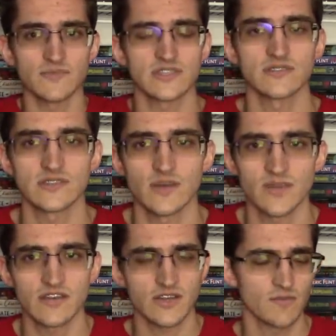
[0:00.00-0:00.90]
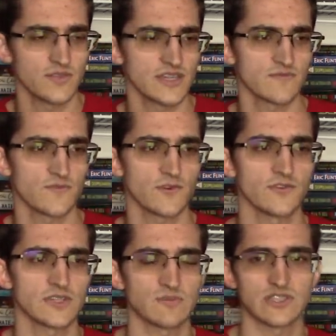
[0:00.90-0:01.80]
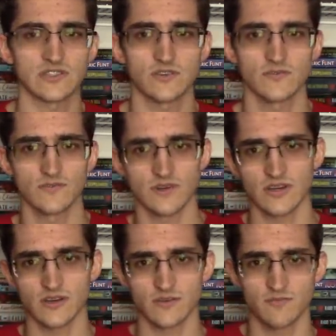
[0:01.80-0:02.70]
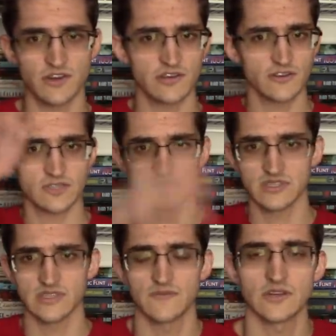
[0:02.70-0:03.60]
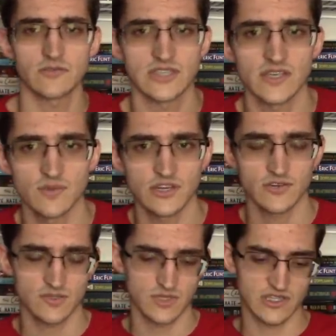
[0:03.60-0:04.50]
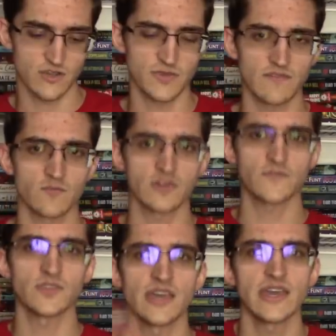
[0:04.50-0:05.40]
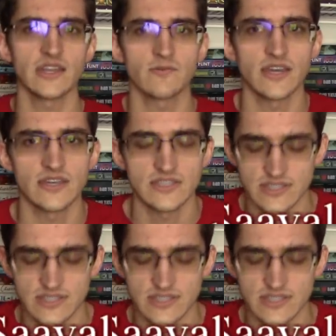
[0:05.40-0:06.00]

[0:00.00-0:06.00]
This is coming out a couple days before Christmas, so uh, Merry Christmas if you don't celebrate Christmas. I hope you have a wonderful day, anyways.